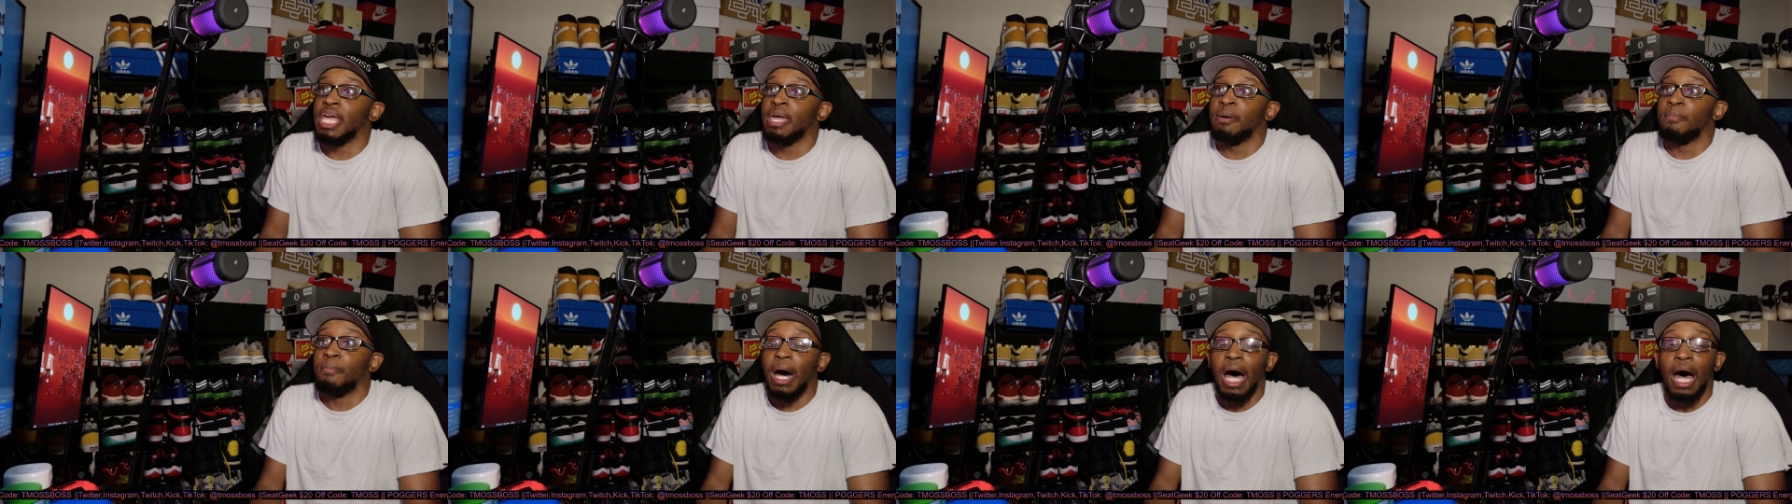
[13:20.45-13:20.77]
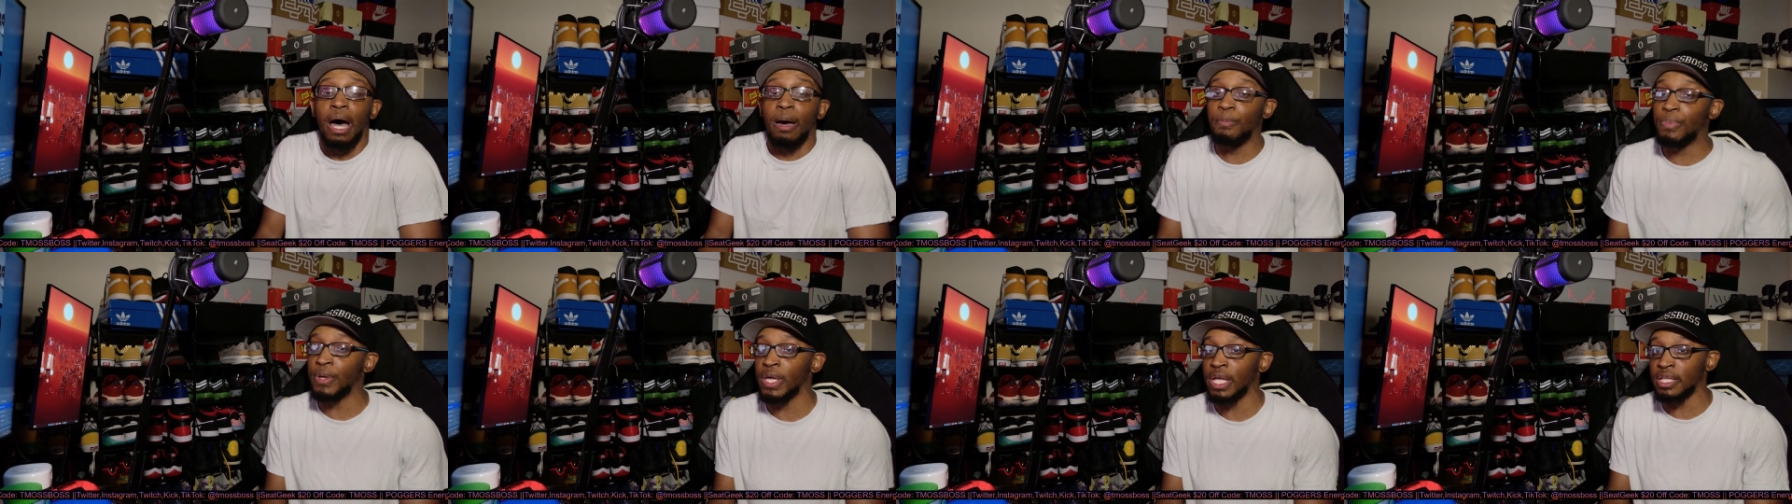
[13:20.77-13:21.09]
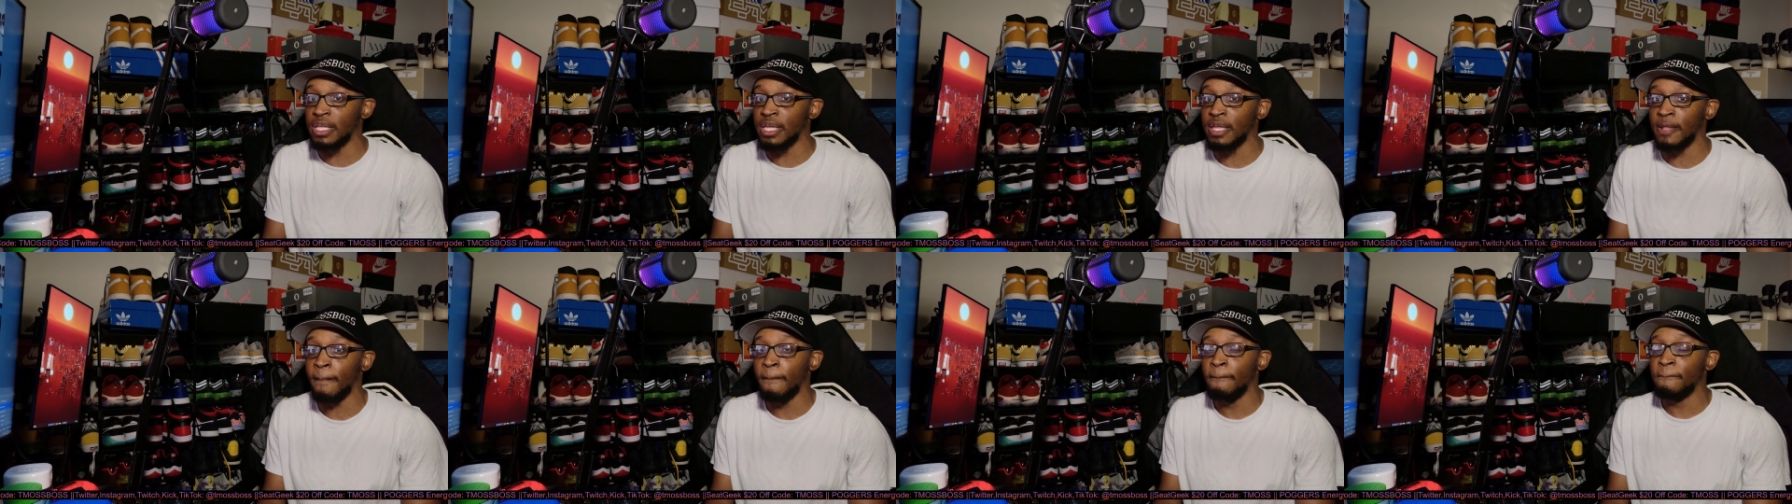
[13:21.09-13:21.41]
in my
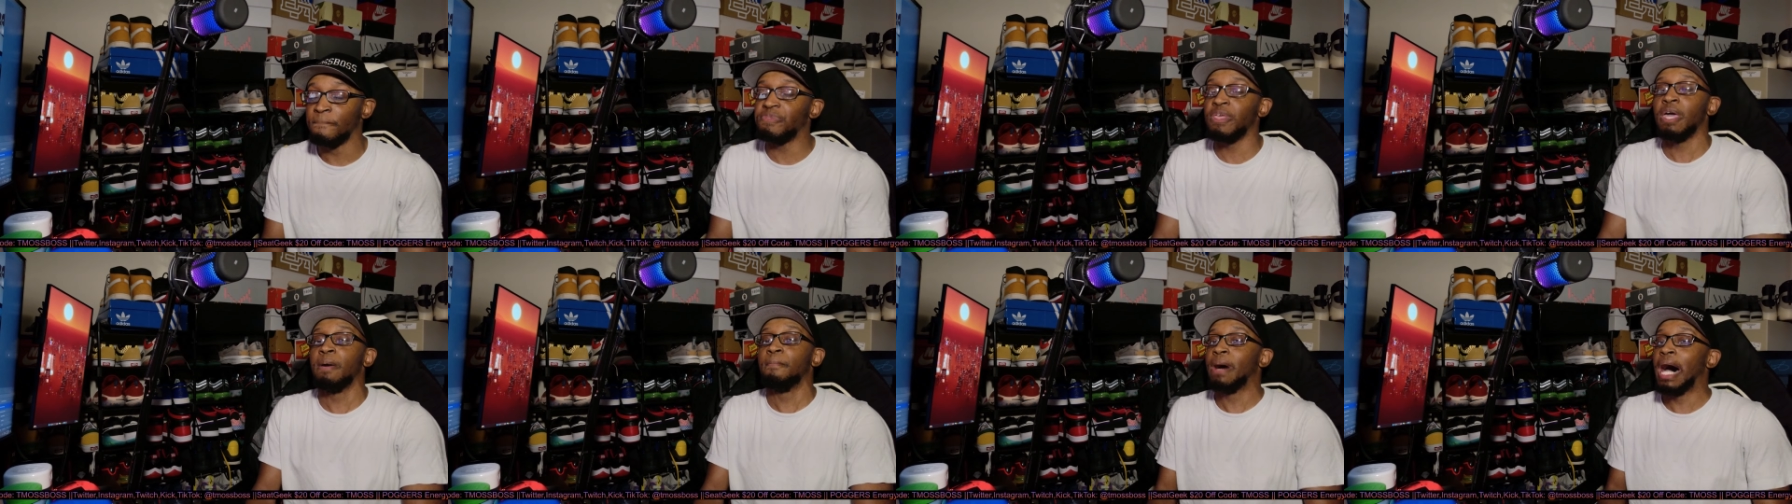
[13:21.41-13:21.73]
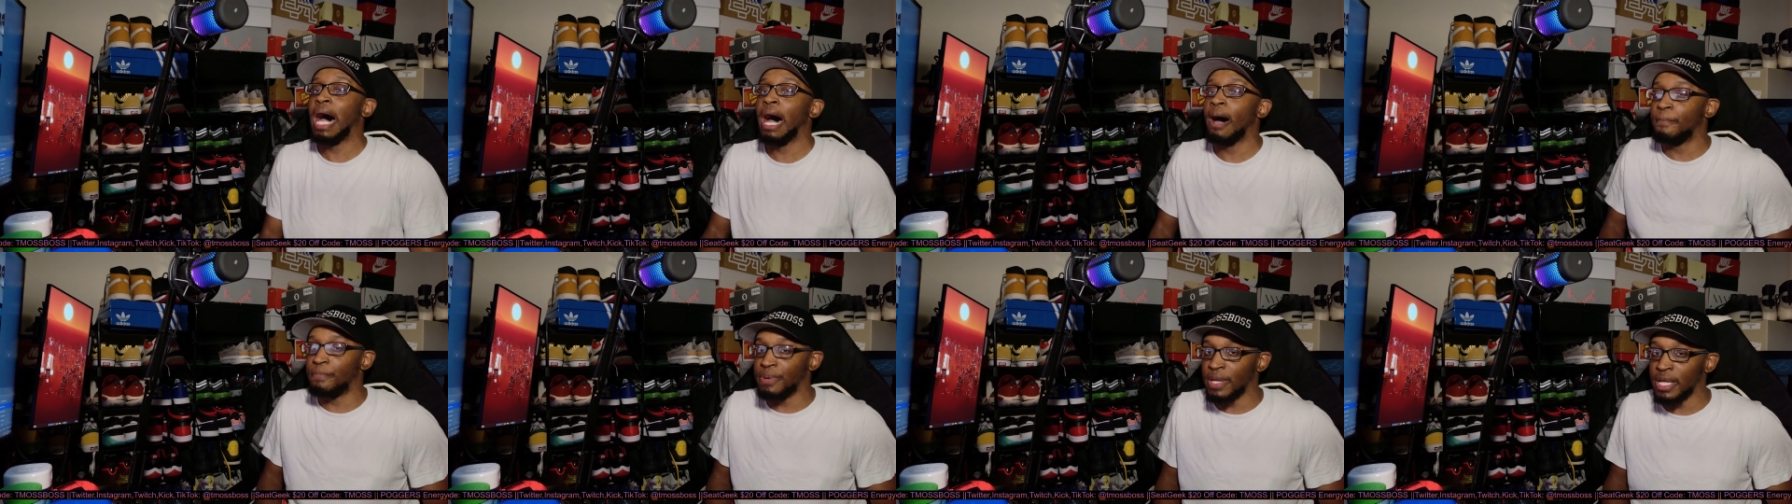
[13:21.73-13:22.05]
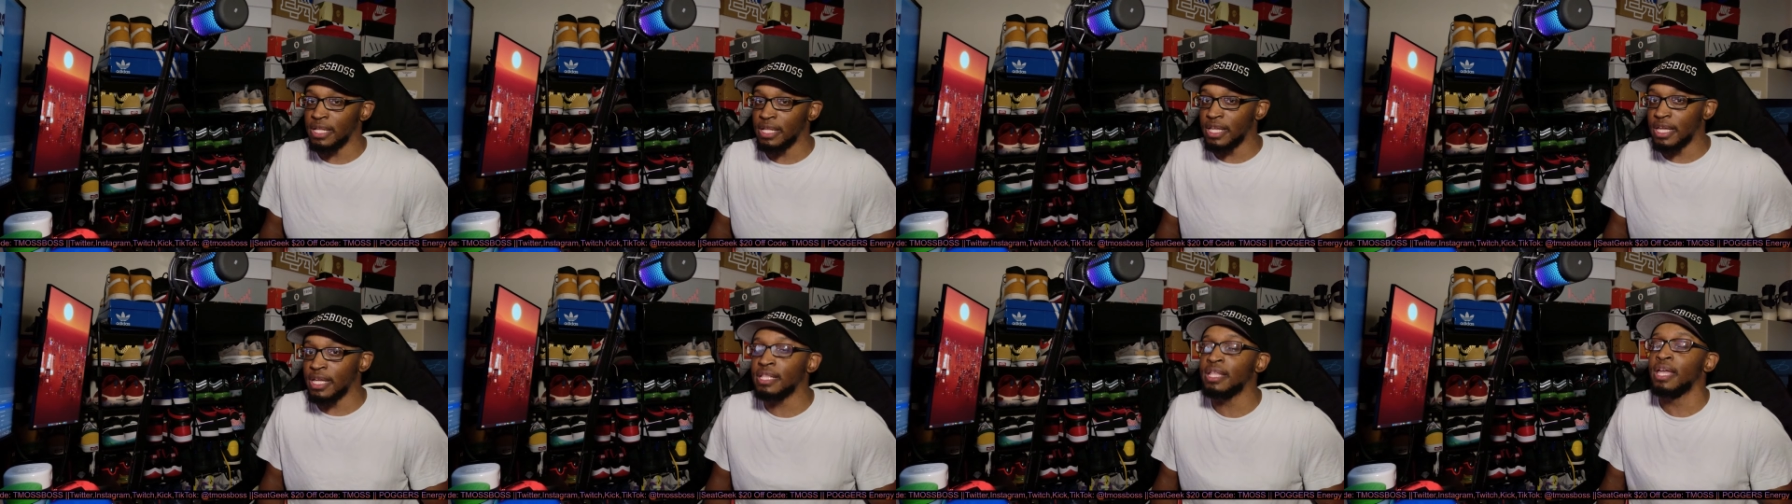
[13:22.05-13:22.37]

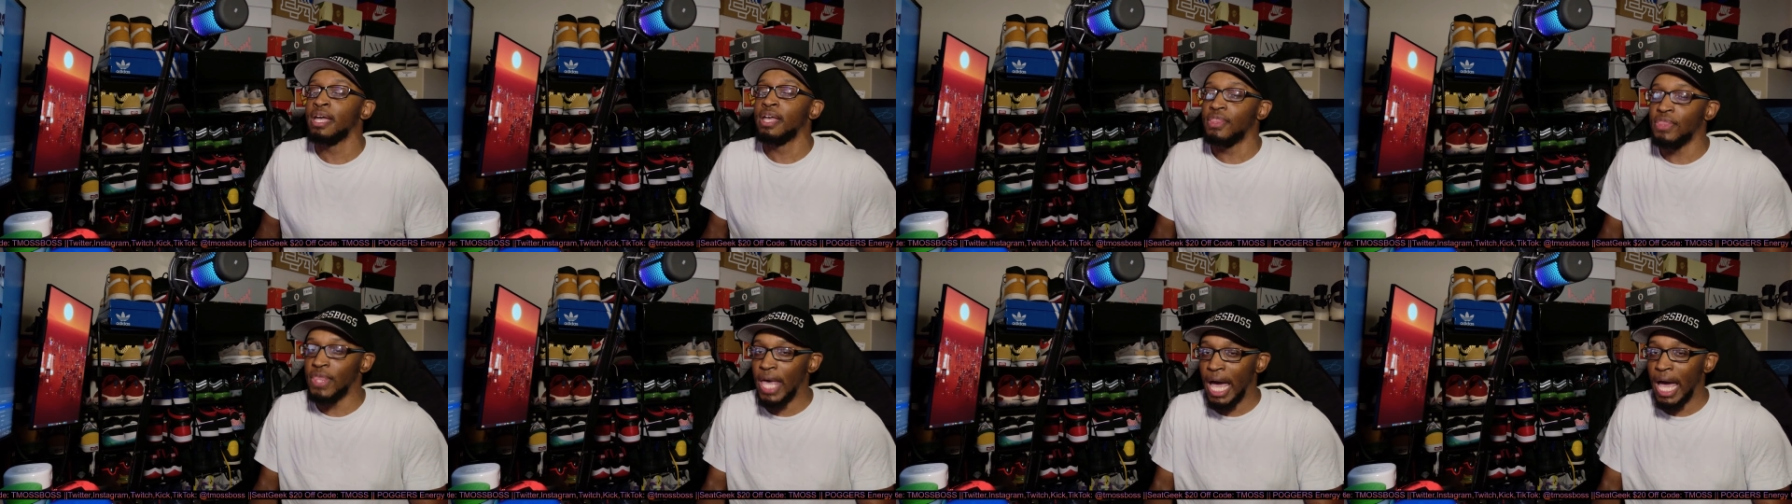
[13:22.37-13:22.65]
opinion,